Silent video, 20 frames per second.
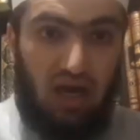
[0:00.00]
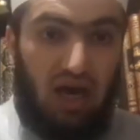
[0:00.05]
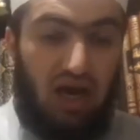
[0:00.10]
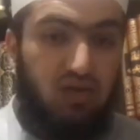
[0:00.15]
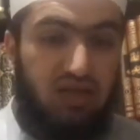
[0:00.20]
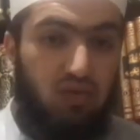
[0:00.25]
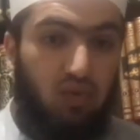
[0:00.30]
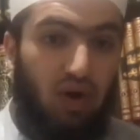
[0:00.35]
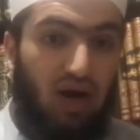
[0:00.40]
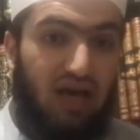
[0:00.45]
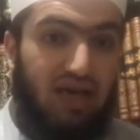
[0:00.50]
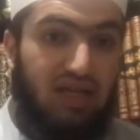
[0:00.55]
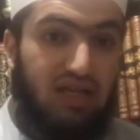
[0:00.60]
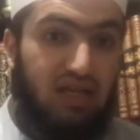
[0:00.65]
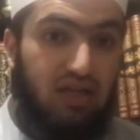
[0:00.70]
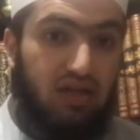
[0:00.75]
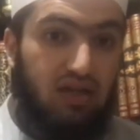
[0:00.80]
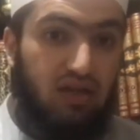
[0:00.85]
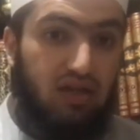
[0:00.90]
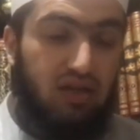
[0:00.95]
and while
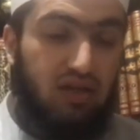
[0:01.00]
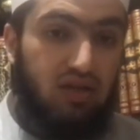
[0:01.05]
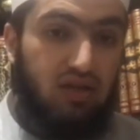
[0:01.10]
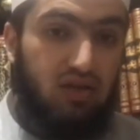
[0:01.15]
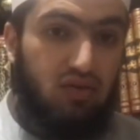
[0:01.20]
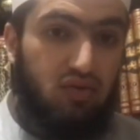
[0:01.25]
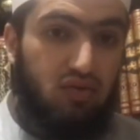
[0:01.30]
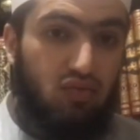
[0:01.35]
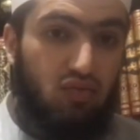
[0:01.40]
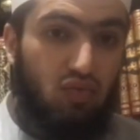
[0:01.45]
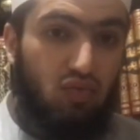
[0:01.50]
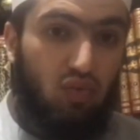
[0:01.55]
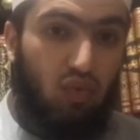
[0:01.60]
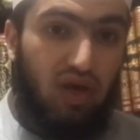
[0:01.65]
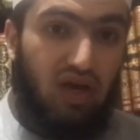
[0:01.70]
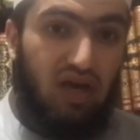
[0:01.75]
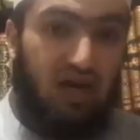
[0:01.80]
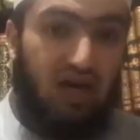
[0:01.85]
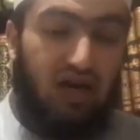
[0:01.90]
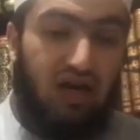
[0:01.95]

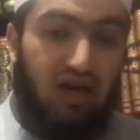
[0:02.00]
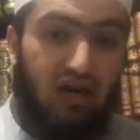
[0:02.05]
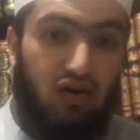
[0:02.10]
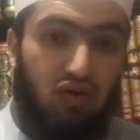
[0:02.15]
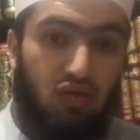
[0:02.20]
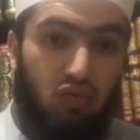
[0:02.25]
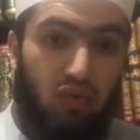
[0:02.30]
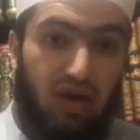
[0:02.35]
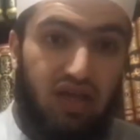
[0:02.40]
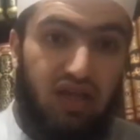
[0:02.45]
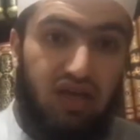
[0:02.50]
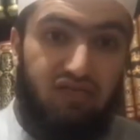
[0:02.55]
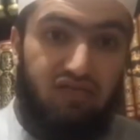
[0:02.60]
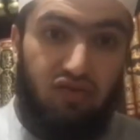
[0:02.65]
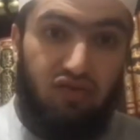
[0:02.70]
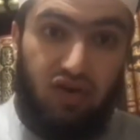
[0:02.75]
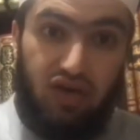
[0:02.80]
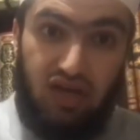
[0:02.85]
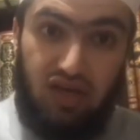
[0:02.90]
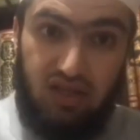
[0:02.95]
we are waiting
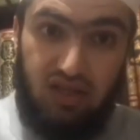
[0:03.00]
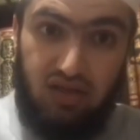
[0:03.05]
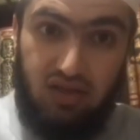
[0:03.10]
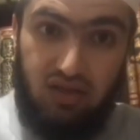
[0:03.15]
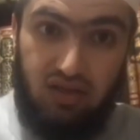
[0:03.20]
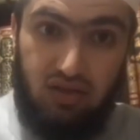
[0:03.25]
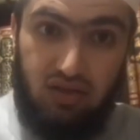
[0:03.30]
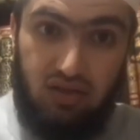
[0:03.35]
for Eid,